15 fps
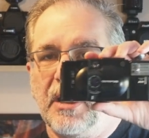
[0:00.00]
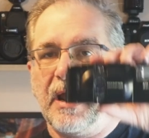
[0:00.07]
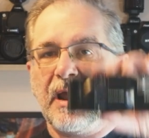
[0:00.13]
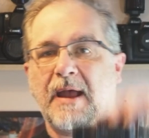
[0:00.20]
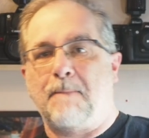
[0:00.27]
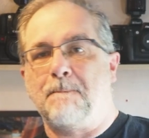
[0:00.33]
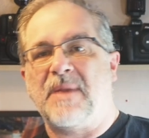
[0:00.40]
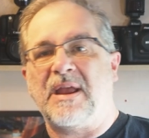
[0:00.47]

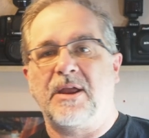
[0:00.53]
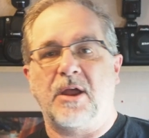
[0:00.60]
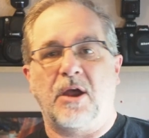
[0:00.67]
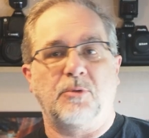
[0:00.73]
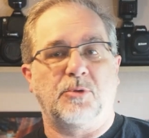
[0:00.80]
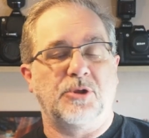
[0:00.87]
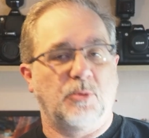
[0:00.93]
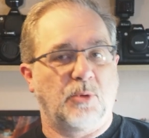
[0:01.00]
and
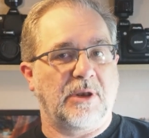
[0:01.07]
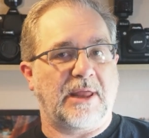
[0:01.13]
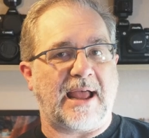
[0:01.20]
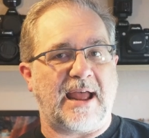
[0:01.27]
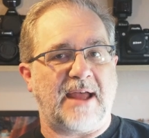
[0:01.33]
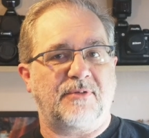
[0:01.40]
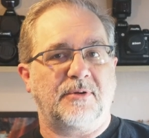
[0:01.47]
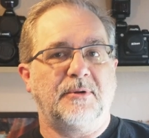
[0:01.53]
bingo, you will
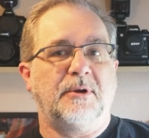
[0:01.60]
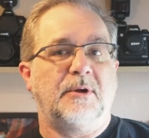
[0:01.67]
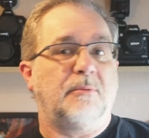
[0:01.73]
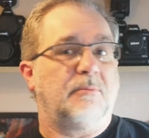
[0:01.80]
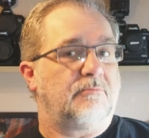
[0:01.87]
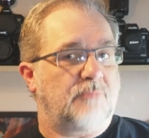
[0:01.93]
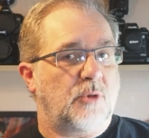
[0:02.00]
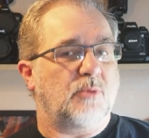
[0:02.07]
have
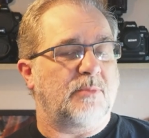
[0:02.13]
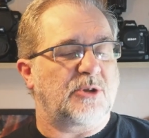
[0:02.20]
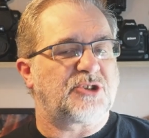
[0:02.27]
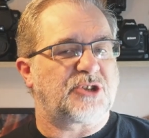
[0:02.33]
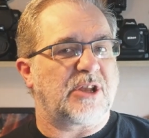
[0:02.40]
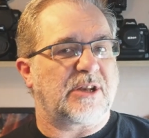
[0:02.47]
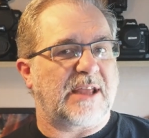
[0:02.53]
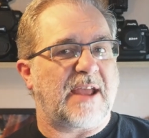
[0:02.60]
almost
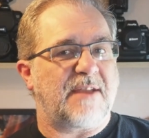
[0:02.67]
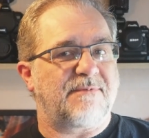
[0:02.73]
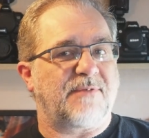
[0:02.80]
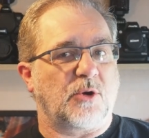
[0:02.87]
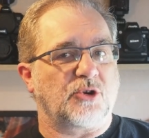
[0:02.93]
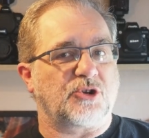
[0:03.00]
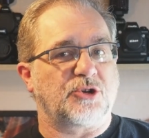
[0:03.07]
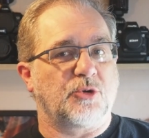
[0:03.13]
certainly a
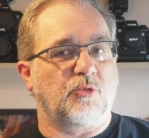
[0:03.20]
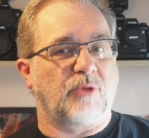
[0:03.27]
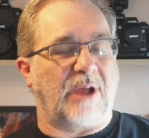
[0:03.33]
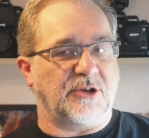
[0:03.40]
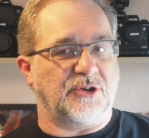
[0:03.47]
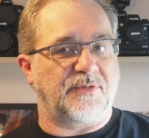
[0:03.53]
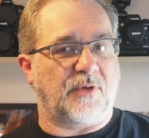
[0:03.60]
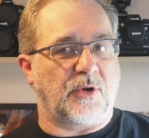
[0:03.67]
functional
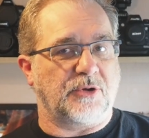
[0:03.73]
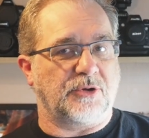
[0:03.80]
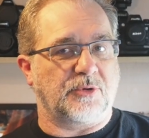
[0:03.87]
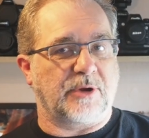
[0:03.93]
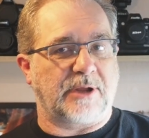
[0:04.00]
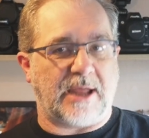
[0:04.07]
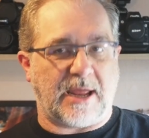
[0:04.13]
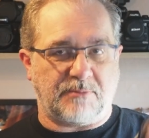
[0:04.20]
rangefinder
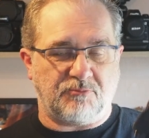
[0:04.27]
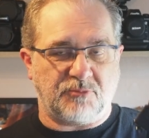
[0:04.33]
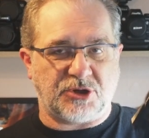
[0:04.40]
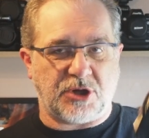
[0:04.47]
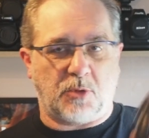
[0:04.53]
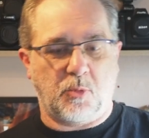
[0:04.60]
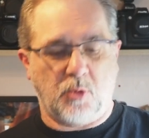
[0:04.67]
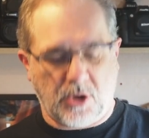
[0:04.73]
again.
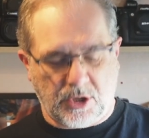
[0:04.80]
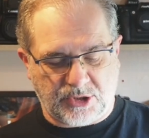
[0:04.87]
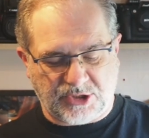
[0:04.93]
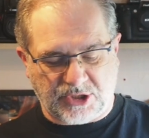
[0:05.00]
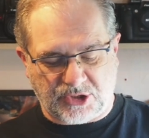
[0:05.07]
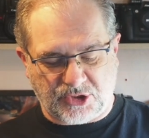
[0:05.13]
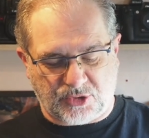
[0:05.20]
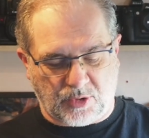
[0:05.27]
So it works
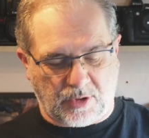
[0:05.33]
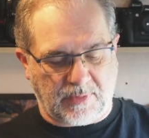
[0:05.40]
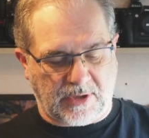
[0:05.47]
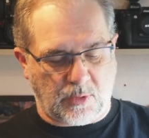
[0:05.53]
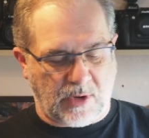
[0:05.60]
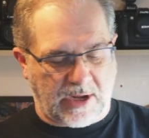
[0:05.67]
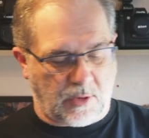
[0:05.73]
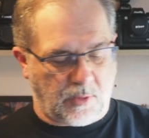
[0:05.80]
extremely
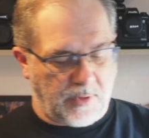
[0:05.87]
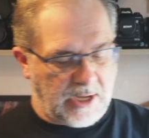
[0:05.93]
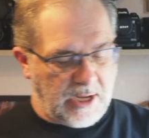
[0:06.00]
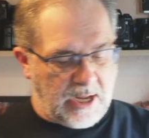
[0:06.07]
well.